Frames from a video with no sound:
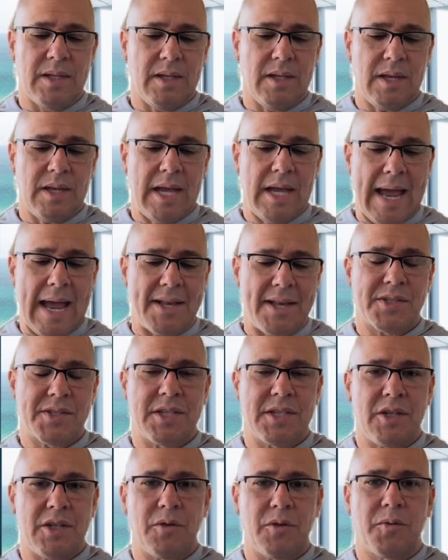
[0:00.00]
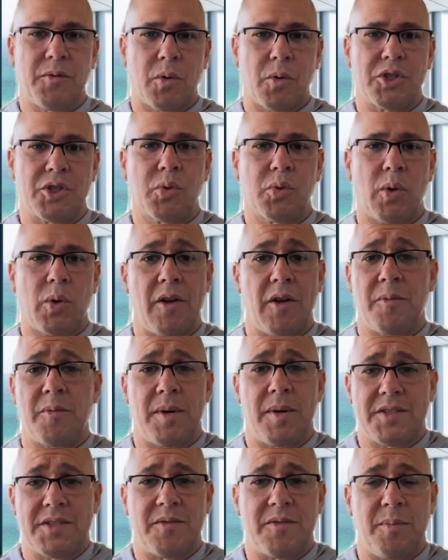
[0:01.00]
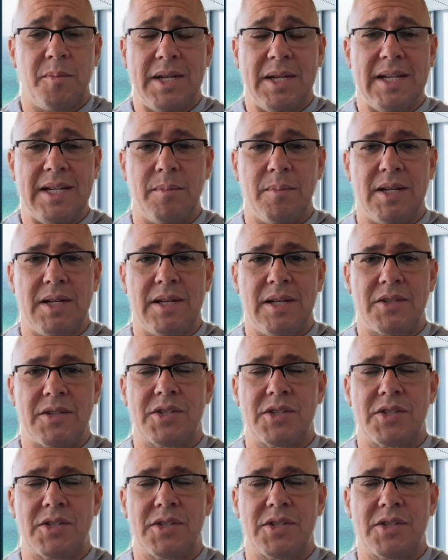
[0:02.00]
asking for 12 months of meeting minutes,